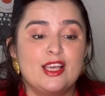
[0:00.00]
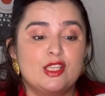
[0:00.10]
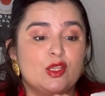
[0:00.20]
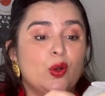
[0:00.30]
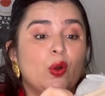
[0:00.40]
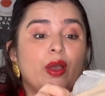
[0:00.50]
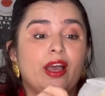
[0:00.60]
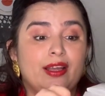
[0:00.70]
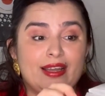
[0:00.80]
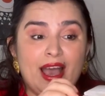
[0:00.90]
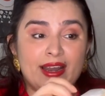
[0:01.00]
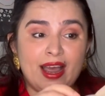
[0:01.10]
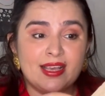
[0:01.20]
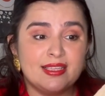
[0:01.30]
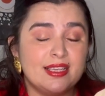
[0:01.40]
So
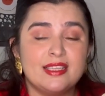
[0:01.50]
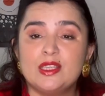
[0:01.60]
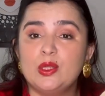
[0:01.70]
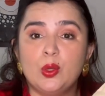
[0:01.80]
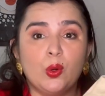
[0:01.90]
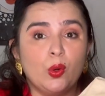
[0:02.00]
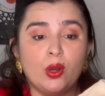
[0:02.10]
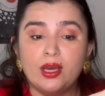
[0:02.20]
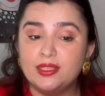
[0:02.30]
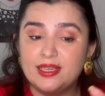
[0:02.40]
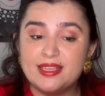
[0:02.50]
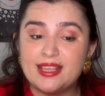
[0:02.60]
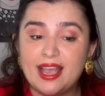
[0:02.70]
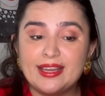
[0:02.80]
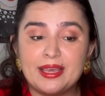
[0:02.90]
Dionysus, no other
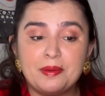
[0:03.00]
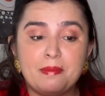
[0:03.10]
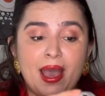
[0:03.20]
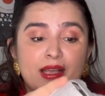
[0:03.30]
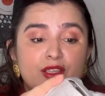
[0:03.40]
design can match,